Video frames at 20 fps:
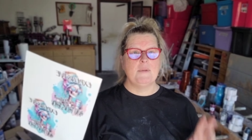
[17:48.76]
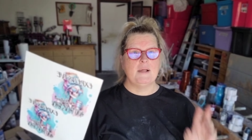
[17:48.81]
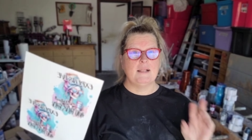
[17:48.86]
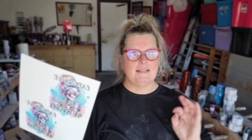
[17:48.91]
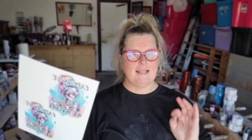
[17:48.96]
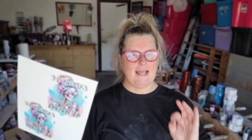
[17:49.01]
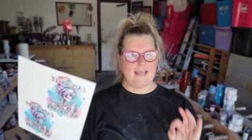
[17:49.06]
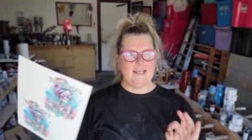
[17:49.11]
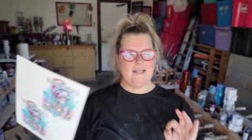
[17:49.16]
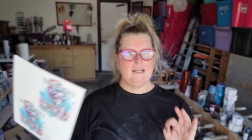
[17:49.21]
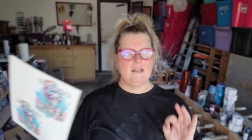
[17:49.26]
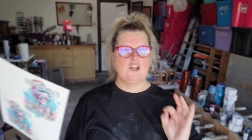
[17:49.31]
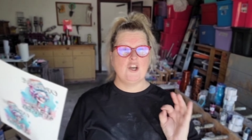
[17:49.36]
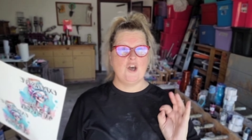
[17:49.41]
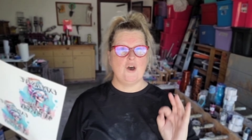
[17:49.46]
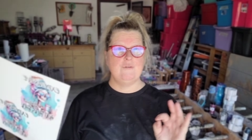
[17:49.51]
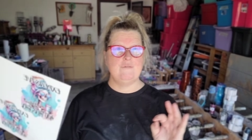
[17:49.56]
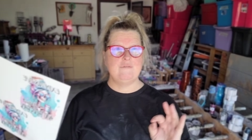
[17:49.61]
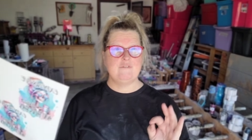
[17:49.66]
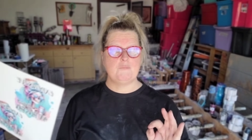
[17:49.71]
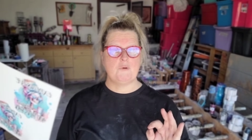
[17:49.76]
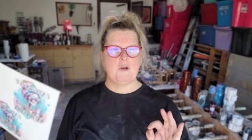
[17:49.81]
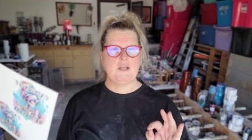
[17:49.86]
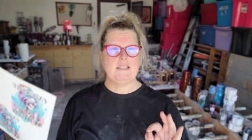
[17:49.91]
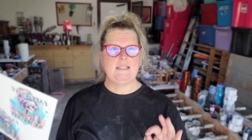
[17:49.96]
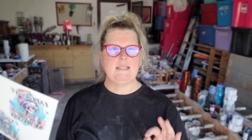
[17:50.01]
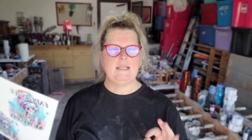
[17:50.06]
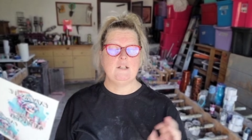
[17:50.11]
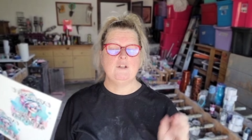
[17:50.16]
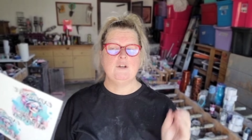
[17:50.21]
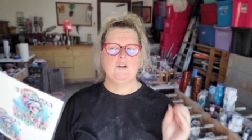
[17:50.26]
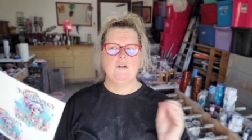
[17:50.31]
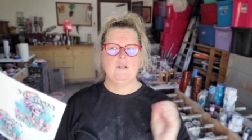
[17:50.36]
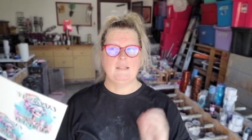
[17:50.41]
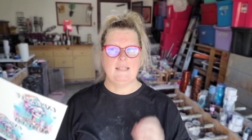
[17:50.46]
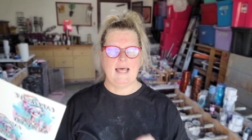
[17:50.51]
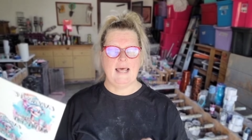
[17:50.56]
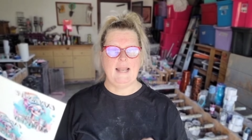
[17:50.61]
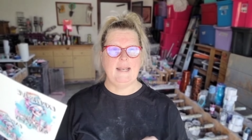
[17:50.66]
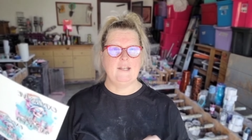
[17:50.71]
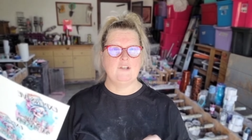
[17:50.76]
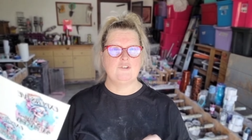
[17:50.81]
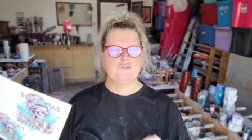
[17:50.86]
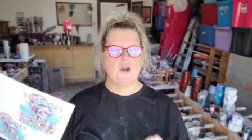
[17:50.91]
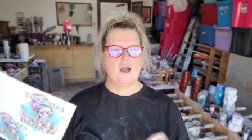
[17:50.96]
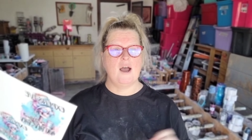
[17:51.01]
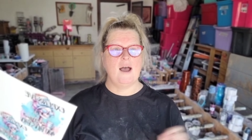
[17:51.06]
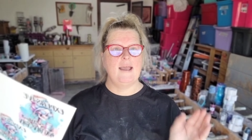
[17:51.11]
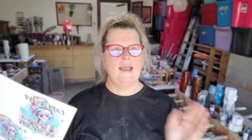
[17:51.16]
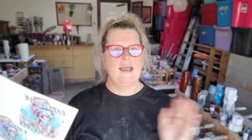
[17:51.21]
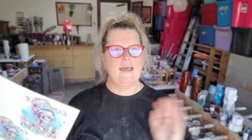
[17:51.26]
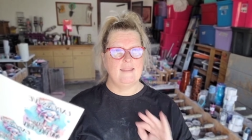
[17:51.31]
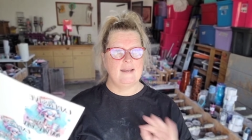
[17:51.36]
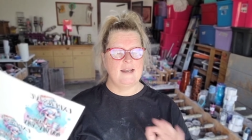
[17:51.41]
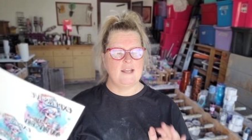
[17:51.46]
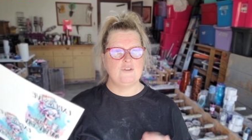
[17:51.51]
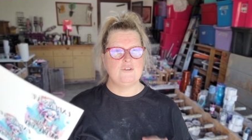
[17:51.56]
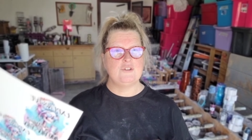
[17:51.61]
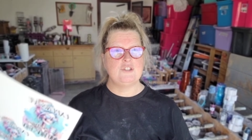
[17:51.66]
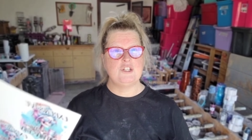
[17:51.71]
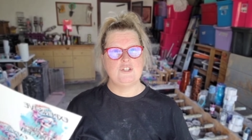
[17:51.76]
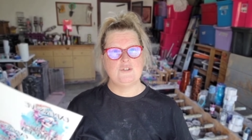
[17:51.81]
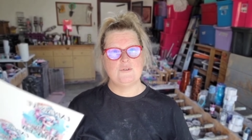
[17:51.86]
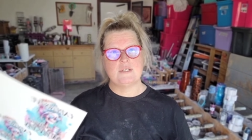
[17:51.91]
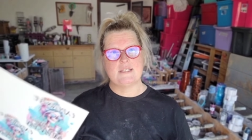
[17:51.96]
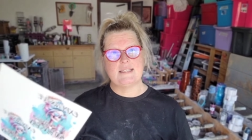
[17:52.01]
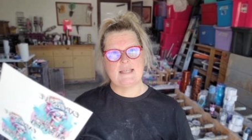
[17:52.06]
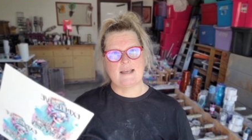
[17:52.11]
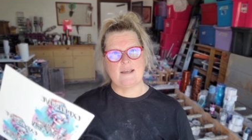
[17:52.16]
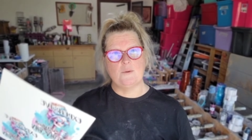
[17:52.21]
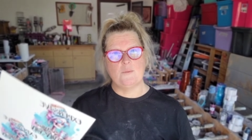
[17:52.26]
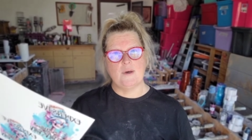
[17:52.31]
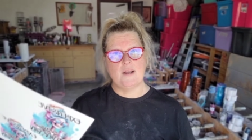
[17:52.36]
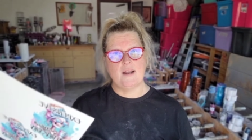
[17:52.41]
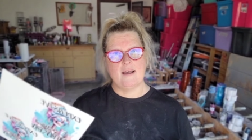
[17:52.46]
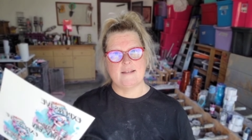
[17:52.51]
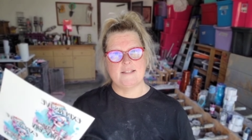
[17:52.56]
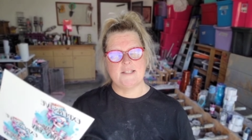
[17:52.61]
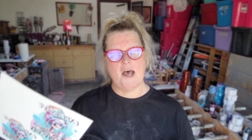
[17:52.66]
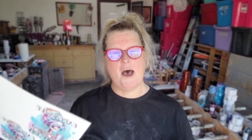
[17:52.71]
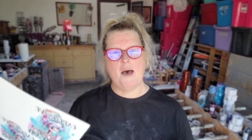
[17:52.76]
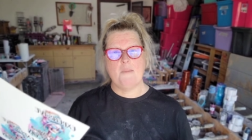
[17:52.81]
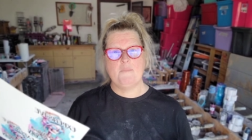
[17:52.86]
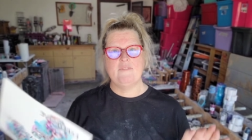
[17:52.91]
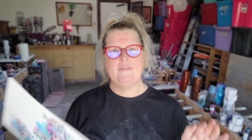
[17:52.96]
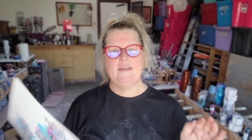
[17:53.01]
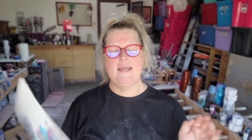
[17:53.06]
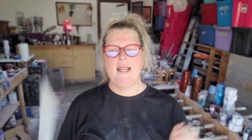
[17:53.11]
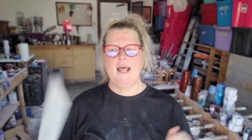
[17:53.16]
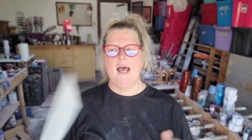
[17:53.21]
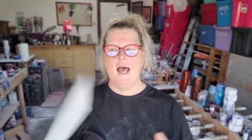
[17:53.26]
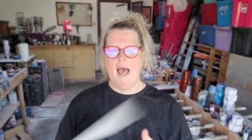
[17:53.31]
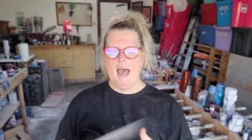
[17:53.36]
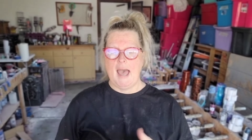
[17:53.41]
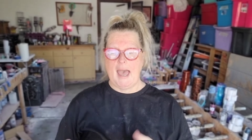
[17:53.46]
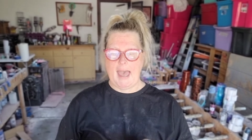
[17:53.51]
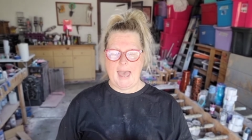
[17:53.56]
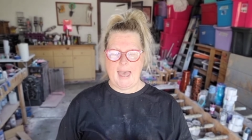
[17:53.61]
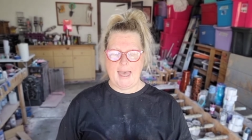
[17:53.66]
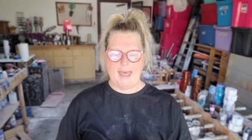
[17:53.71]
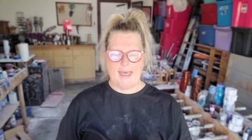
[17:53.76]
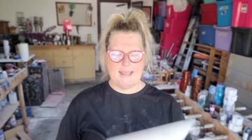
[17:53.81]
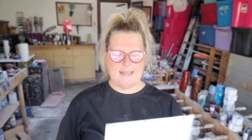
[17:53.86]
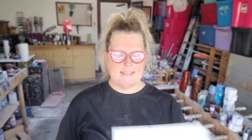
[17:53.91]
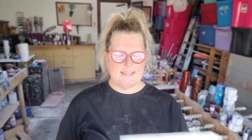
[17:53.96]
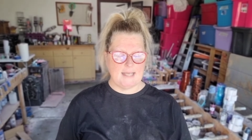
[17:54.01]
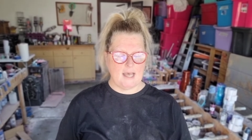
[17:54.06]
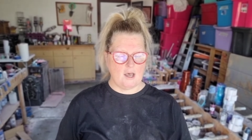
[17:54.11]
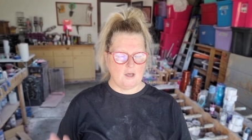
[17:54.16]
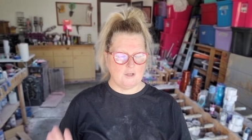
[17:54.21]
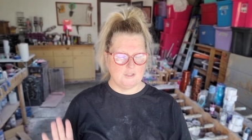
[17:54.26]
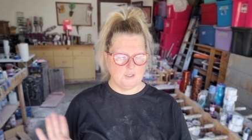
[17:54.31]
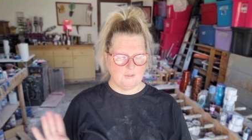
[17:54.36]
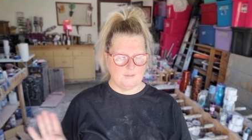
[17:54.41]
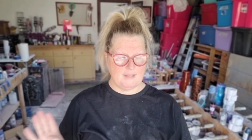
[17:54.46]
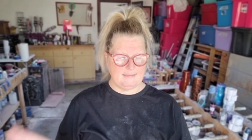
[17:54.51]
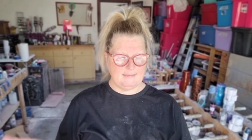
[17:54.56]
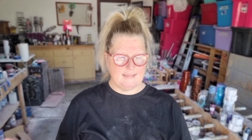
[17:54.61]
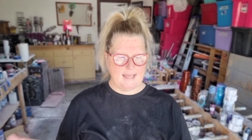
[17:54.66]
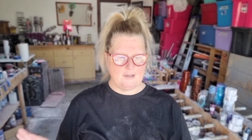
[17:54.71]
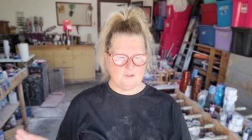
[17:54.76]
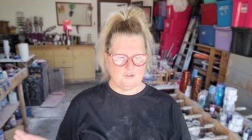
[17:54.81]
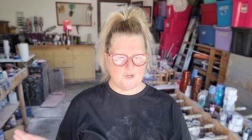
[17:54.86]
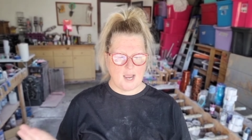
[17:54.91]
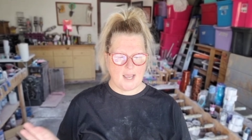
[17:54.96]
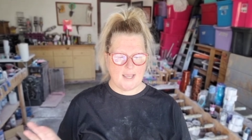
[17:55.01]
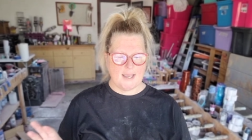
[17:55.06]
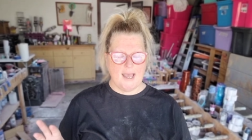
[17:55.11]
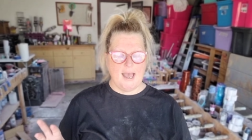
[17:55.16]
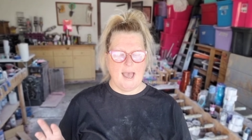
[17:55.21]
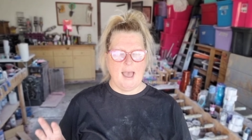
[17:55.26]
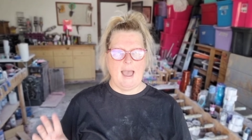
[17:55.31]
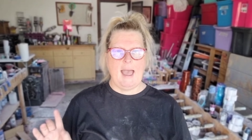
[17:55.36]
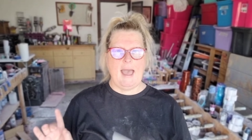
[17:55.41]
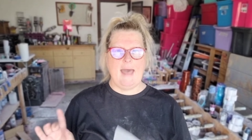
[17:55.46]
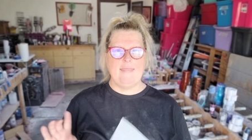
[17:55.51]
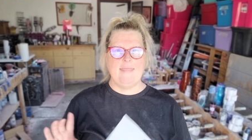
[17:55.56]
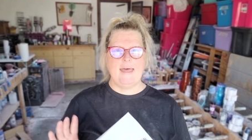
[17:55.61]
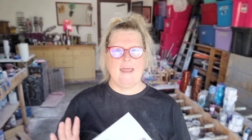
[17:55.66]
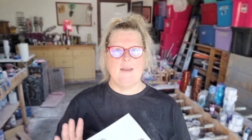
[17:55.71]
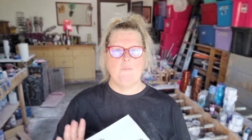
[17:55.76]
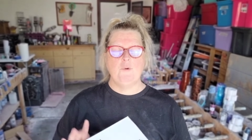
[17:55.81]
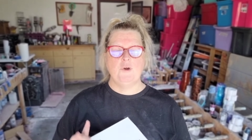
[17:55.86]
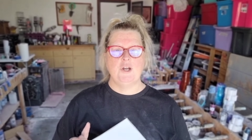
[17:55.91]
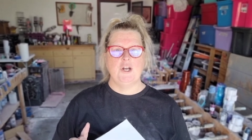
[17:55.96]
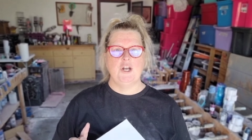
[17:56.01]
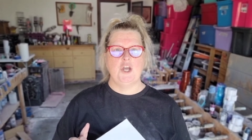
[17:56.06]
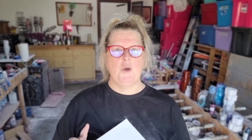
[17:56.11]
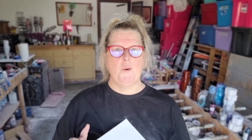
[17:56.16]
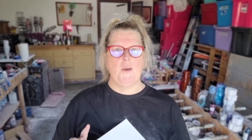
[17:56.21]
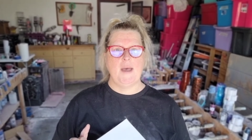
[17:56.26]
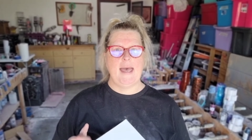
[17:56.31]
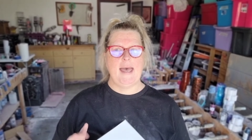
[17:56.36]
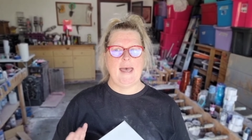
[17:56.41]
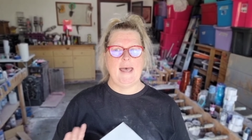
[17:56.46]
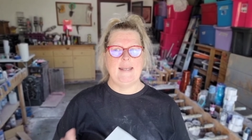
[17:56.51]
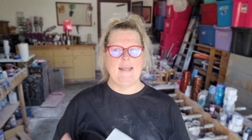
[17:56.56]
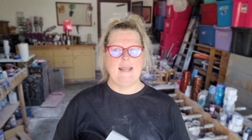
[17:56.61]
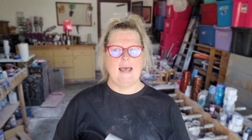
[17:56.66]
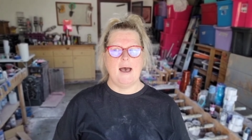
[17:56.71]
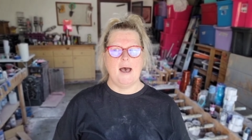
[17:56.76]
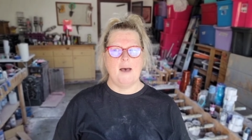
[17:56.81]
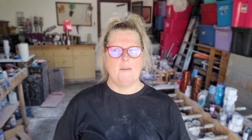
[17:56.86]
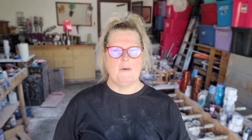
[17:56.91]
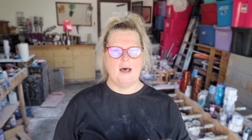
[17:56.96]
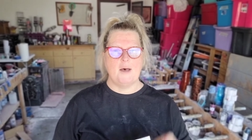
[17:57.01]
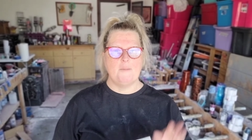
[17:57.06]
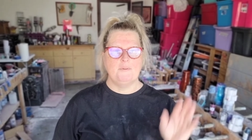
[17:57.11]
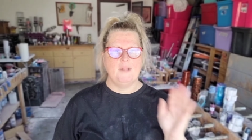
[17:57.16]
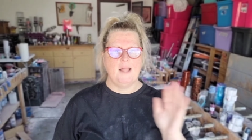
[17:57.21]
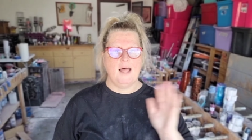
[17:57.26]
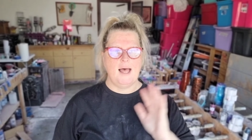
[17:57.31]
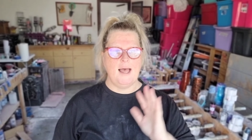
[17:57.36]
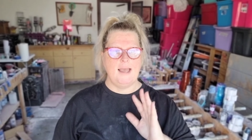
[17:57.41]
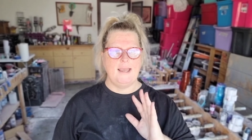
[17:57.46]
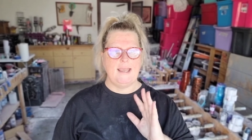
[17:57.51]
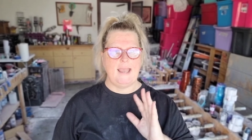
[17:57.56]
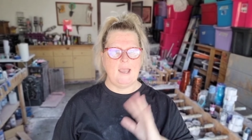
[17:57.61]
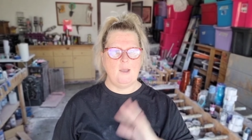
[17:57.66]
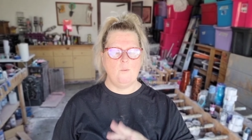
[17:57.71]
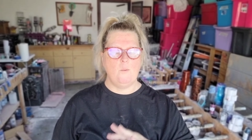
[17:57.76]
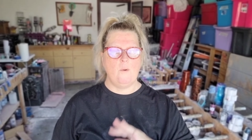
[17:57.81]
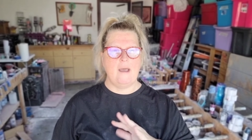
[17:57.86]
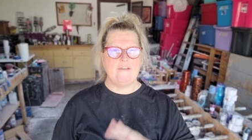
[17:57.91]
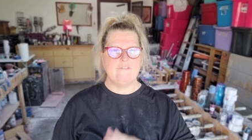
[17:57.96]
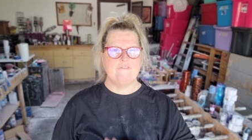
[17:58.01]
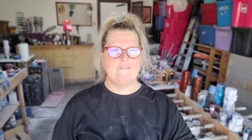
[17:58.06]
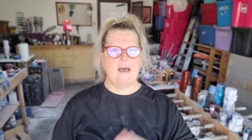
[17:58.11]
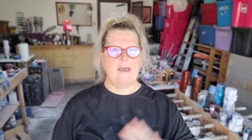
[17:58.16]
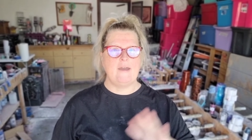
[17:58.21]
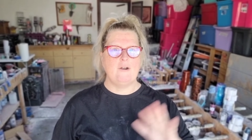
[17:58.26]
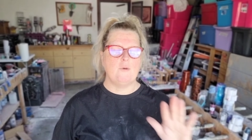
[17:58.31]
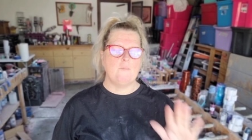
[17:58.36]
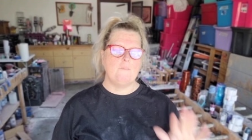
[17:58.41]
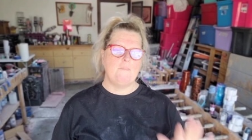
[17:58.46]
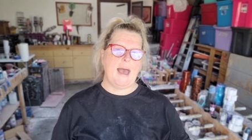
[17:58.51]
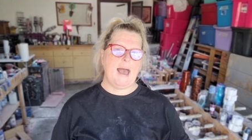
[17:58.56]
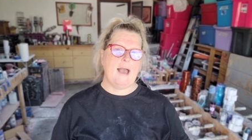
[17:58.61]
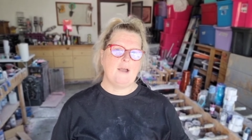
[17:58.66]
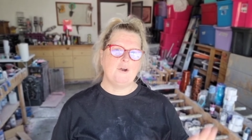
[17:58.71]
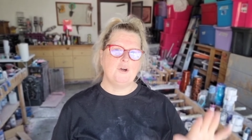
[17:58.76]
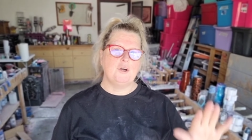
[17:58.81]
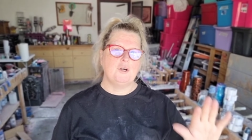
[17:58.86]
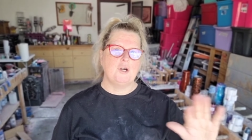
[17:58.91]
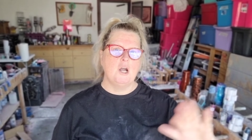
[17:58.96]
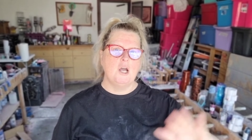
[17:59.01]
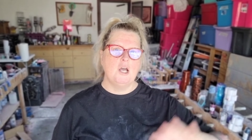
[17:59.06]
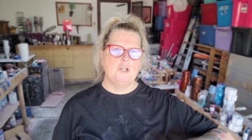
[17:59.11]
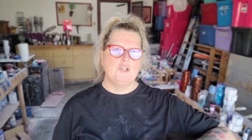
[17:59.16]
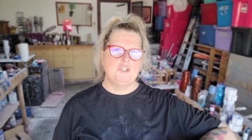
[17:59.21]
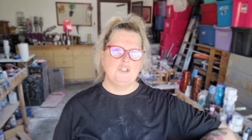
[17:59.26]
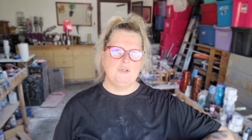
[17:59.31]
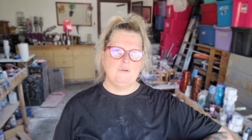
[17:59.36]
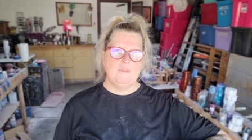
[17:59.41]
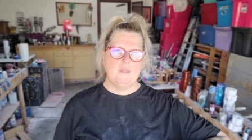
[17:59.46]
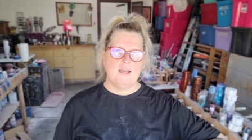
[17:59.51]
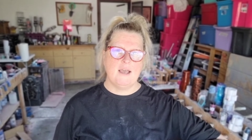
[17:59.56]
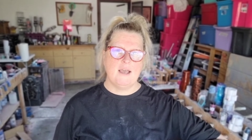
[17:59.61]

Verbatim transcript: light coat of spray sealer, let it dry. And then I usually do a second one on top of it and also let that dry. And then we're going to go ahead, apply a white vinyl backer to the